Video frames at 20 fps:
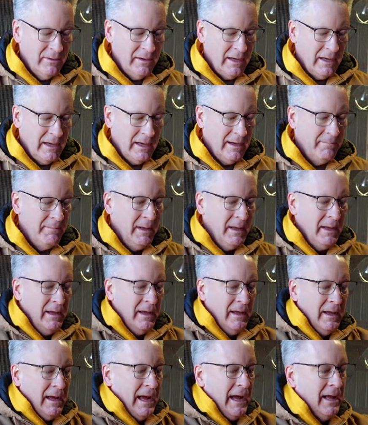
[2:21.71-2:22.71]
Um,
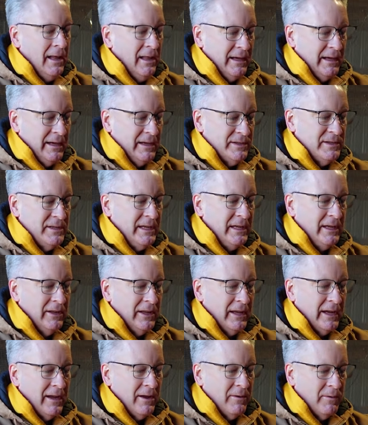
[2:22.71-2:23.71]
Holly is
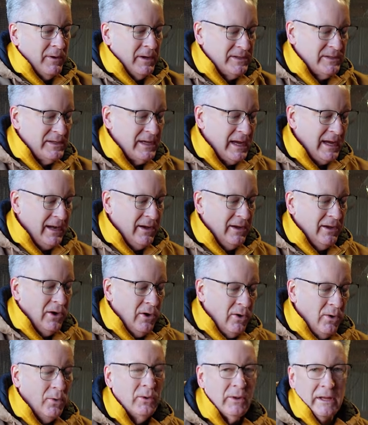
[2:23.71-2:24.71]
kneeling on one side,
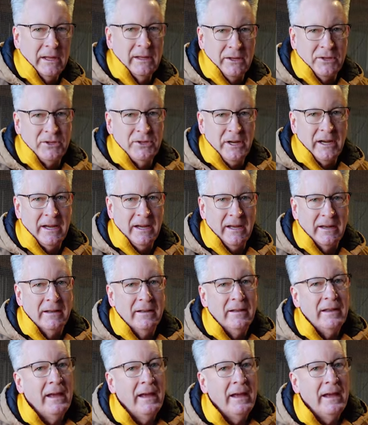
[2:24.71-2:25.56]
holding the chicken.